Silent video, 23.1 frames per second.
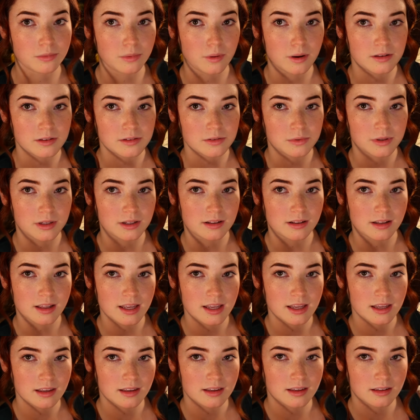Brunswick
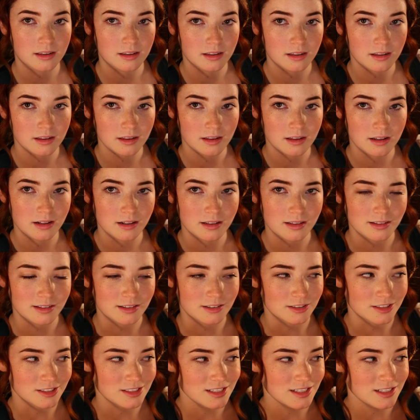Lake,
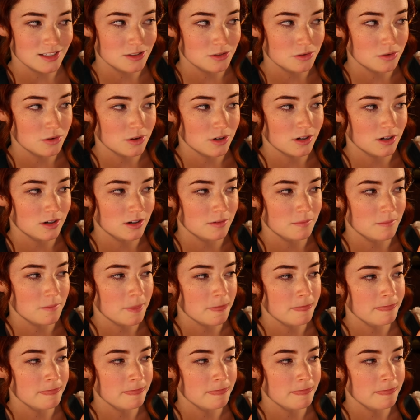little detour,